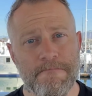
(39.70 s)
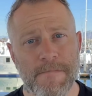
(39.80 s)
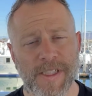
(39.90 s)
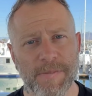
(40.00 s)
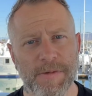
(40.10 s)

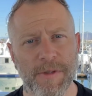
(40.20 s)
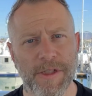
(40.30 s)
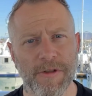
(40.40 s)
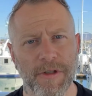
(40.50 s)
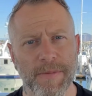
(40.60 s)
Seems pretty
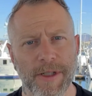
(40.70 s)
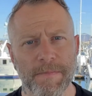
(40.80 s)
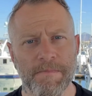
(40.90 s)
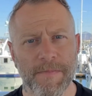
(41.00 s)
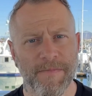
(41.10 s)
doable.
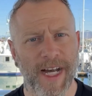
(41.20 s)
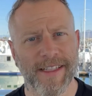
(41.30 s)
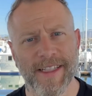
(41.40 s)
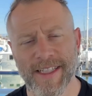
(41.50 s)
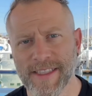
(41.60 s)
In
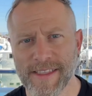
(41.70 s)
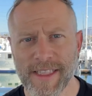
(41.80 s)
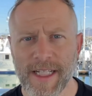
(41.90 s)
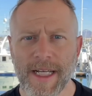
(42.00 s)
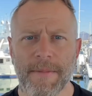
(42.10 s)
fact, it is.
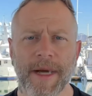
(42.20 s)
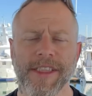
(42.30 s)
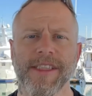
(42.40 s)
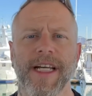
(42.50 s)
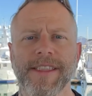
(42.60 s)
It may
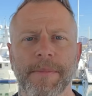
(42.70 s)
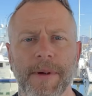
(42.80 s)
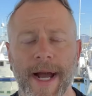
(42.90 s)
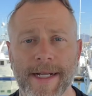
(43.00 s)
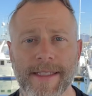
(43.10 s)
just take some
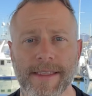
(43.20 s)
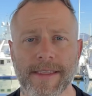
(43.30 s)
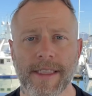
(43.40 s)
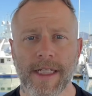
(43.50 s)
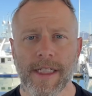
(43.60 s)

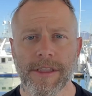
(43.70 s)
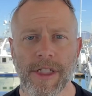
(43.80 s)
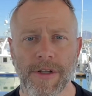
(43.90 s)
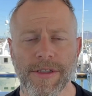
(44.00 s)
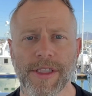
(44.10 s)
practice.
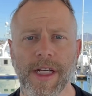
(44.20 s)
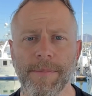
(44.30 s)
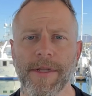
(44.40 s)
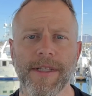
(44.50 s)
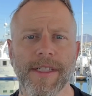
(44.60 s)
So there's a
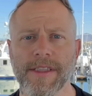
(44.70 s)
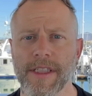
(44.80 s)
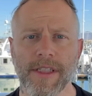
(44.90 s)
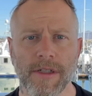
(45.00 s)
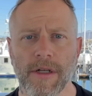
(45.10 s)
couple of things to
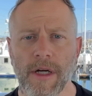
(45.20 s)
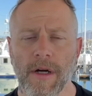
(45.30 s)
do.